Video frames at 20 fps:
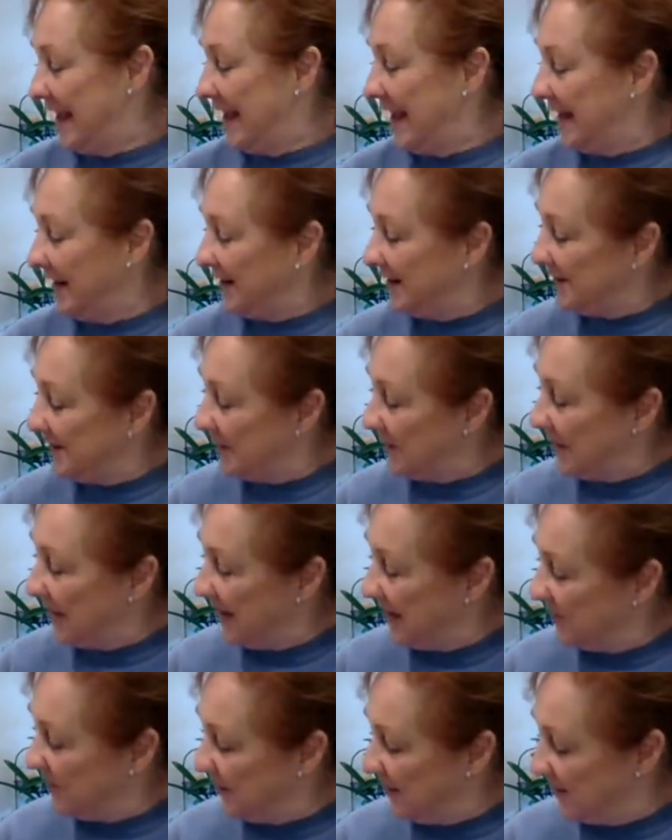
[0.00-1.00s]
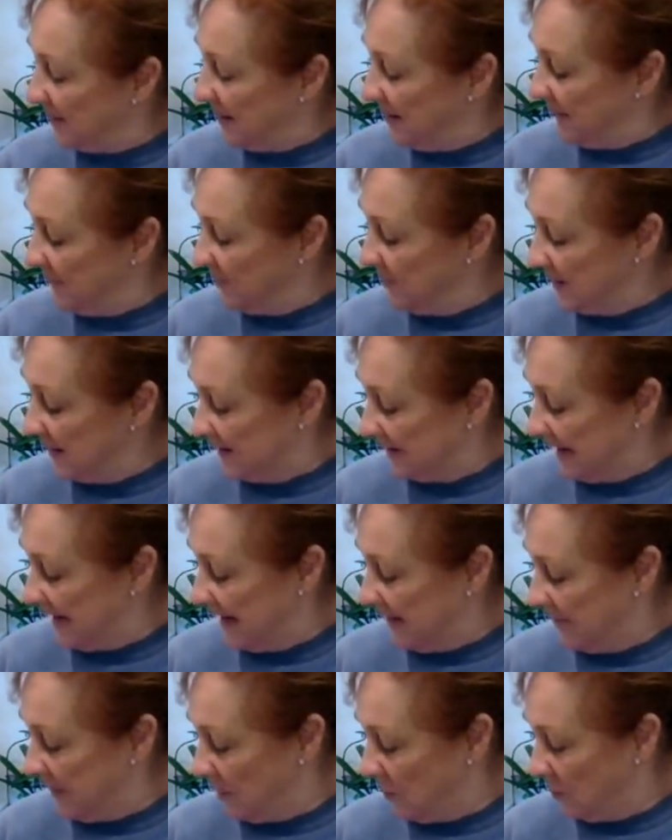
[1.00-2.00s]
And so Henry's Awful
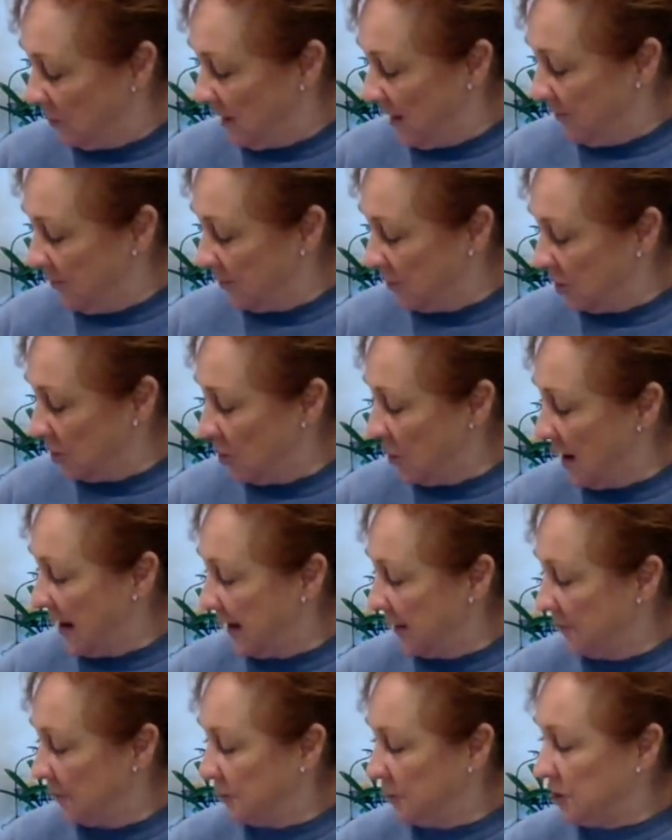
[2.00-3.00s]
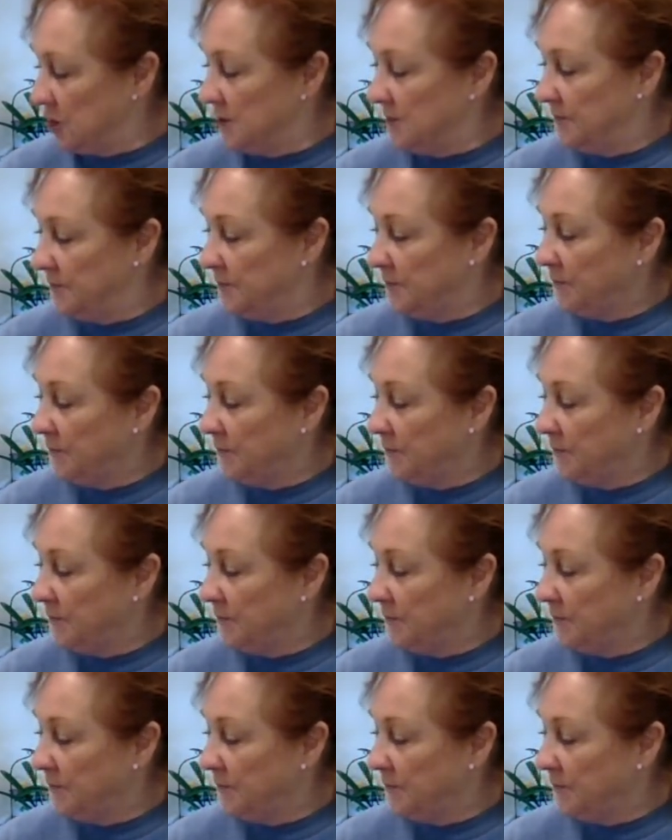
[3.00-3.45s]
Mistake by Robert Quackenbush.